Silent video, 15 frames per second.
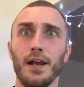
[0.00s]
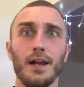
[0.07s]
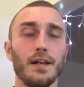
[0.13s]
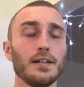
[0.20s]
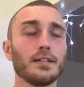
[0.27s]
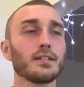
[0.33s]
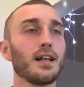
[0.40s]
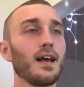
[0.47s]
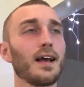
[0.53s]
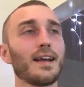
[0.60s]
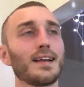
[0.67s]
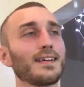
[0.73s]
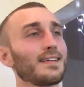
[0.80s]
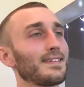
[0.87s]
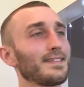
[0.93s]
And it's
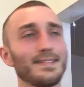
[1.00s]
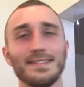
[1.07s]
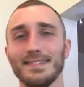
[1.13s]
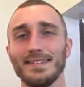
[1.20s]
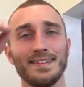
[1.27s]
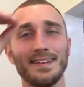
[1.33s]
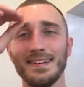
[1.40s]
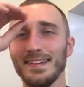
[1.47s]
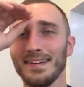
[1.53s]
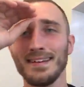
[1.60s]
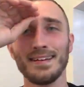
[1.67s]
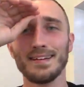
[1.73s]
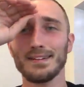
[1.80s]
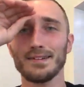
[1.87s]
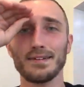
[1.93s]
like,
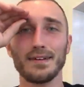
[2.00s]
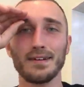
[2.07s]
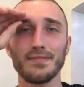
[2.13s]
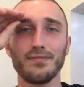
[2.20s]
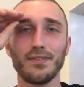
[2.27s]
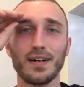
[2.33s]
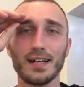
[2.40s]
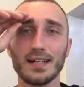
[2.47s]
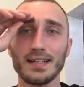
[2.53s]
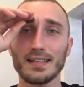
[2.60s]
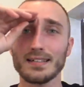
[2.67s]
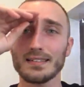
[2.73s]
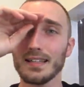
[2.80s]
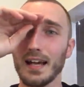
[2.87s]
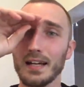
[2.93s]
you're a
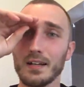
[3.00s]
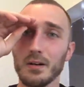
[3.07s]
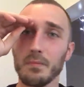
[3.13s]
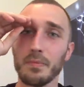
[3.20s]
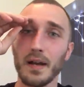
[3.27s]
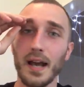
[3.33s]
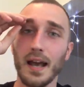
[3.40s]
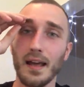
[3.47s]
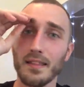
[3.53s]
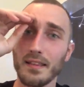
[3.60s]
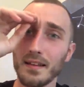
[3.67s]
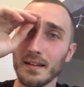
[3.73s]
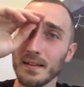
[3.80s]
fucking psychopath.